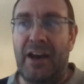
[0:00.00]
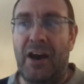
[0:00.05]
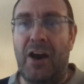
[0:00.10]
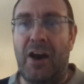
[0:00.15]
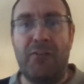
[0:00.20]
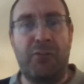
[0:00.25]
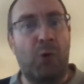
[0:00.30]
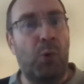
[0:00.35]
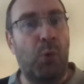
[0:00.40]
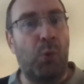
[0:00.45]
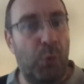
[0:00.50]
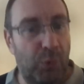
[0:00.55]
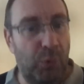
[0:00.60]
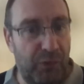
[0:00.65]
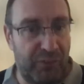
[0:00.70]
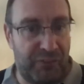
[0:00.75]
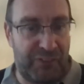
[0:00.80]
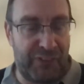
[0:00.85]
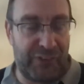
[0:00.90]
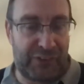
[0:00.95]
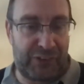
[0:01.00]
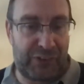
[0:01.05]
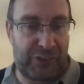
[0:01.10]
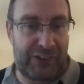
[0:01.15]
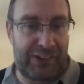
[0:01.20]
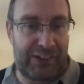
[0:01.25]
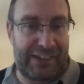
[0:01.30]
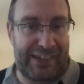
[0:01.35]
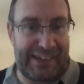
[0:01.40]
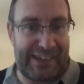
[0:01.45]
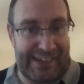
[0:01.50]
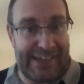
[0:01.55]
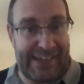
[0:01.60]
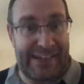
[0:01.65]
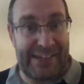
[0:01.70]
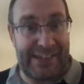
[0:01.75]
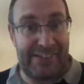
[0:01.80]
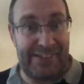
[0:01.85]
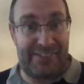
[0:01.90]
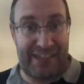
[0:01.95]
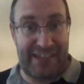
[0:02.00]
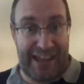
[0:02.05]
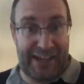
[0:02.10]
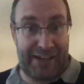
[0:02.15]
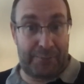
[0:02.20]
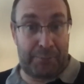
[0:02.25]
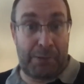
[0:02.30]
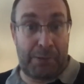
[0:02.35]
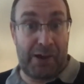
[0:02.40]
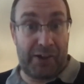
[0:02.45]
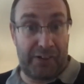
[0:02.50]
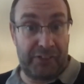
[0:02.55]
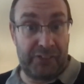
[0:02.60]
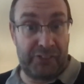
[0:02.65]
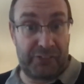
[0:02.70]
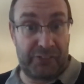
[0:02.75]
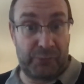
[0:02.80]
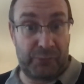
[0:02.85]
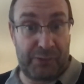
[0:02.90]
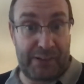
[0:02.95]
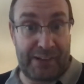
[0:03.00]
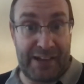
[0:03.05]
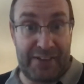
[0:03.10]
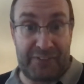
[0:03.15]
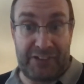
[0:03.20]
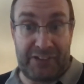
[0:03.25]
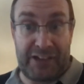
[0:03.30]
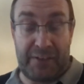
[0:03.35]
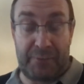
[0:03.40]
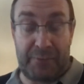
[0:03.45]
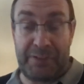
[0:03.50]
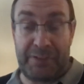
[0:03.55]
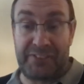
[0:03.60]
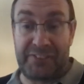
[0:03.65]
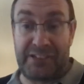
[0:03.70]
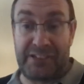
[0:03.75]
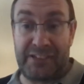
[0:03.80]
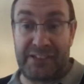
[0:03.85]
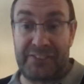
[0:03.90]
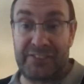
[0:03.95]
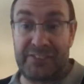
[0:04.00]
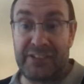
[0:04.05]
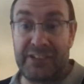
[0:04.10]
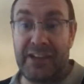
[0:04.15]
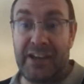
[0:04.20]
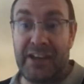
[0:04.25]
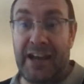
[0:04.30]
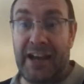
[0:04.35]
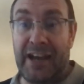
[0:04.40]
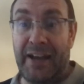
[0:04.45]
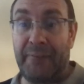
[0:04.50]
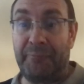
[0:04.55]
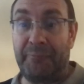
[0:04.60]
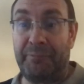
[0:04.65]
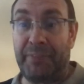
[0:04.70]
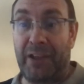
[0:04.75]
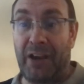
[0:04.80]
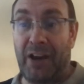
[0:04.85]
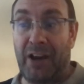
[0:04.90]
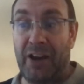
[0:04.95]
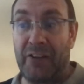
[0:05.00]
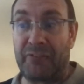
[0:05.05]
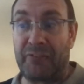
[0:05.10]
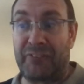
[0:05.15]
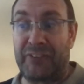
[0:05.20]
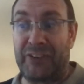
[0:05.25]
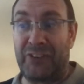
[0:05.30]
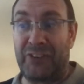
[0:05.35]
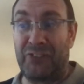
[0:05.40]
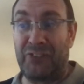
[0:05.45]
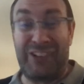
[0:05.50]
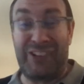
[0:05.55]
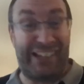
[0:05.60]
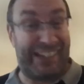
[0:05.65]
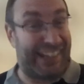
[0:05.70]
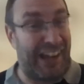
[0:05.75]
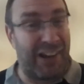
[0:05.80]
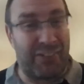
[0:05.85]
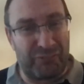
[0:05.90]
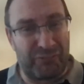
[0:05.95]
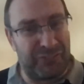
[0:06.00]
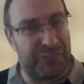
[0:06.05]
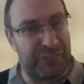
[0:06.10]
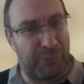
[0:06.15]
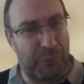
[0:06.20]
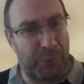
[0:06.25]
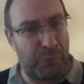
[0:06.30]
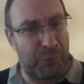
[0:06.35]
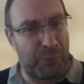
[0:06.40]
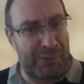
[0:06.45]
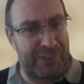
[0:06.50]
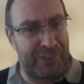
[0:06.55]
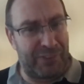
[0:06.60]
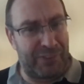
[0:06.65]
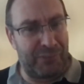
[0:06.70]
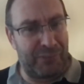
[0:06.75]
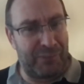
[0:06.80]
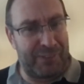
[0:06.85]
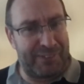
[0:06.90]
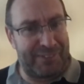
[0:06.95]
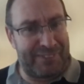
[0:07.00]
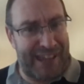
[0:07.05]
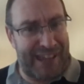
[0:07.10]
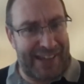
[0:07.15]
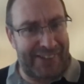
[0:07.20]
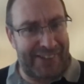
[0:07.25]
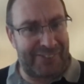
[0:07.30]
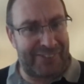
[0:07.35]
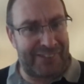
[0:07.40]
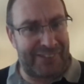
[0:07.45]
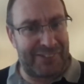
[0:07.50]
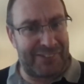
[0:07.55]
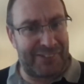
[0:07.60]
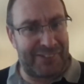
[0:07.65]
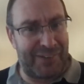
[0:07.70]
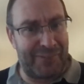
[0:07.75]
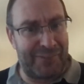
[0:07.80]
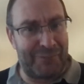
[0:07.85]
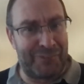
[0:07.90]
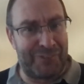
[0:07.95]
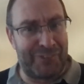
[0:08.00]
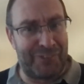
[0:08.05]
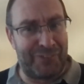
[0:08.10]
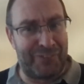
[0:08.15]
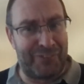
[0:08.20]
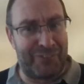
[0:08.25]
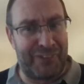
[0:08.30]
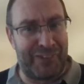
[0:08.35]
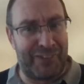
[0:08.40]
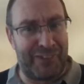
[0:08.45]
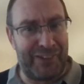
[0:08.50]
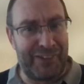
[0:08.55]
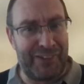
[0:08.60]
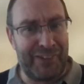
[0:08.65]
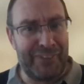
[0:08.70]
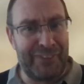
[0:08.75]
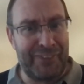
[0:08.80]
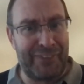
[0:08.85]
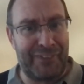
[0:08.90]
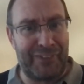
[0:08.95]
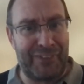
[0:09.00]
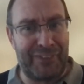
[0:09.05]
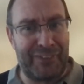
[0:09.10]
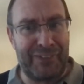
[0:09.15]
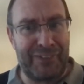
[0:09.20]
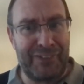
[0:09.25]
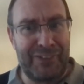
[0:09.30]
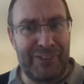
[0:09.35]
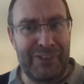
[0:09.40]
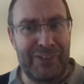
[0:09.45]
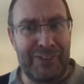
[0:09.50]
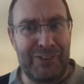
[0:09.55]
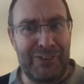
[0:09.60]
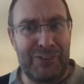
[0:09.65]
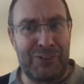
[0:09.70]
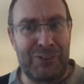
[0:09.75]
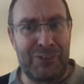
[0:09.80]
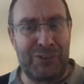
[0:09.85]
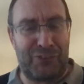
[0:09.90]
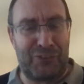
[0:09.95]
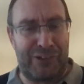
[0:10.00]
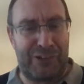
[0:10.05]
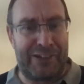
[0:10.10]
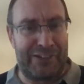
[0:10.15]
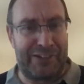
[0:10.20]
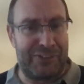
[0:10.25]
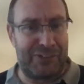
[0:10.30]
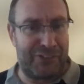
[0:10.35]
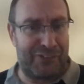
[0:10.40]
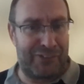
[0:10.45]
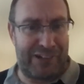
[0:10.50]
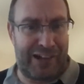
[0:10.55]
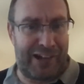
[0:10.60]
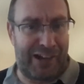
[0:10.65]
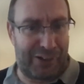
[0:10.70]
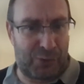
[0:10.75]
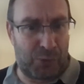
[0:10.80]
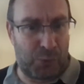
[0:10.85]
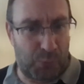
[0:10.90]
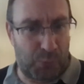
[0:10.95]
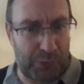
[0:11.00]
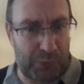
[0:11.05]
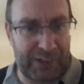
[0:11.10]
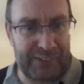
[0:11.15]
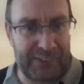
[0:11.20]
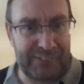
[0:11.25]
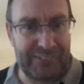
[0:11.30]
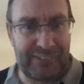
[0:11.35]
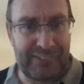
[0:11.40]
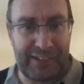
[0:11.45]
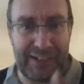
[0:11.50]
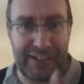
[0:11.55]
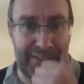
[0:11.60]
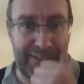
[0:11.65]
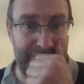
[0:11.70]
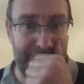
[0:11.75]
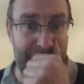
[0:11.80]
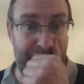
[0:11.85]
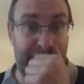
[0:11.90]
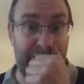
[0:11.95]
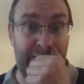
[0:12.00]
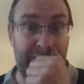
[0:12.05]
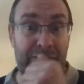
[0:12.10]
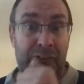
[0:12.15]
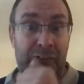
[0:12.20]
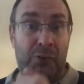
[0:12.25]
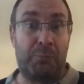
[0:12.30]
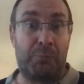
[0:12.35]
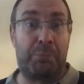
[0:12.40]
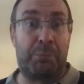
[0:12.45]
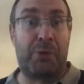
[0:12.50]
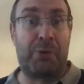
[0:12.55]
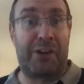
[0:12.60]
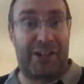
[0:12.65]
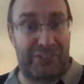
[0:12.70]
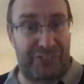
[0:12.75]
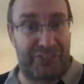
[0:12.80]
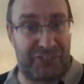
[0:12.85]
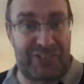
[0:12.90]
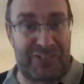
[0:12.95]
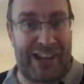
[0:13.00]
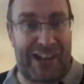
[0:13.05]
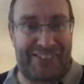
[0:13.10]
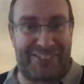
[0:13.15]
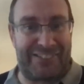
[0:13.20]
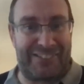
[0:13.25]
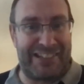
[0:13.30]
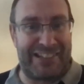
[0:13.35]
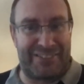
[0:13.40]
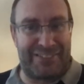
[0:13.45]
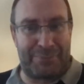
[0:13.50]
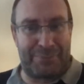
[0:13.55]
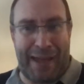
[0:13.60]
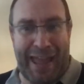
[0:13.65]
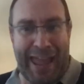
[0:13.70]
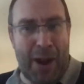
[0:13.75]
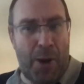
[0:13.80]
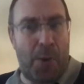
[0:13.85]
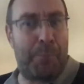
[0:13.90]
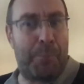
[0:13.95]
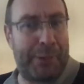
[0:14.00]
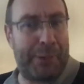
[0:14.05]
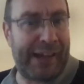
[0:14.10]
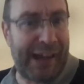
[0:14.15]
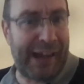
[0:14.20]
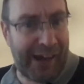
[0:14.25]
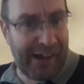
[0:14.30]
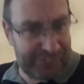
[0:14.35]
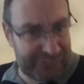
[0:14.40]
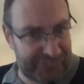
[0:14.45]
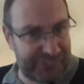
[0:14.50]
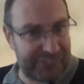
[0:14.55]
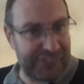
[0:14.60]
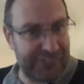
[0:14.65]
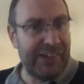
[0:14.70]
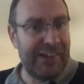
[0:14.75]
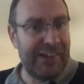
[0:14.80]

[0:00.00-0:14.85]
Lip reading: of all of the key tech partners that we have in our business, I feel really comfortable with DEXT in terms of that you're in our corner. That your product strategy is about helping us